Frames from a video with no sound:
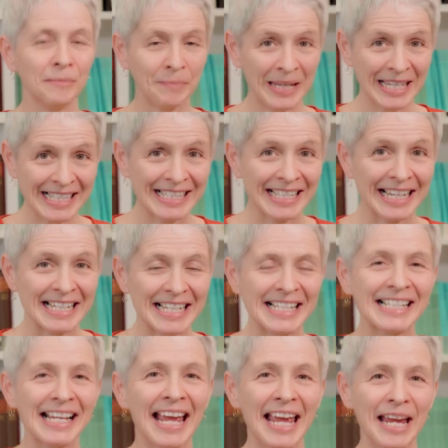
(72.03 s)
Peace
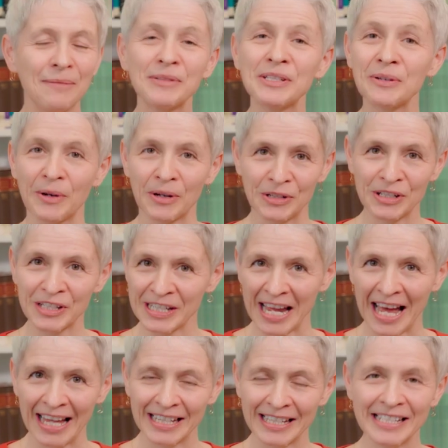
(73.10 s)
Studies aims to
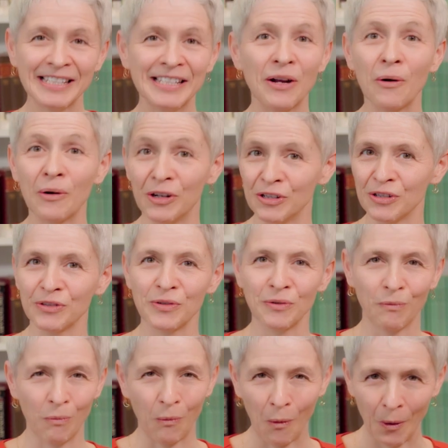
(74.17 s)
understand the origins
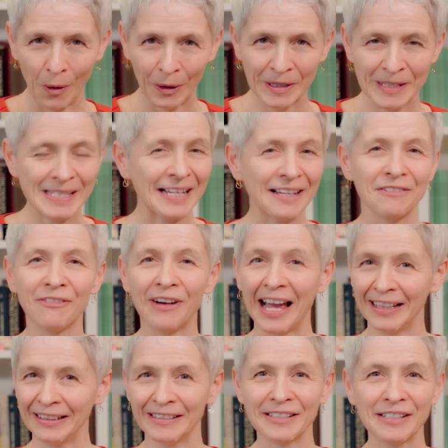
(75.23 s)
of wars and
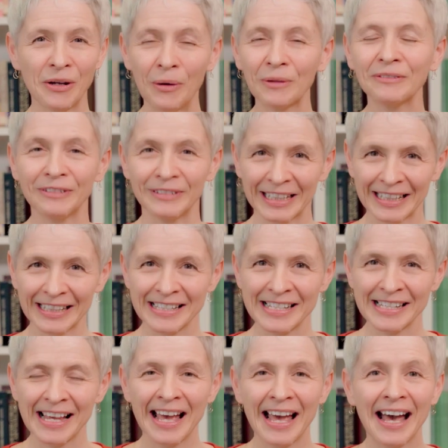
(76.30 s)
violent conflicts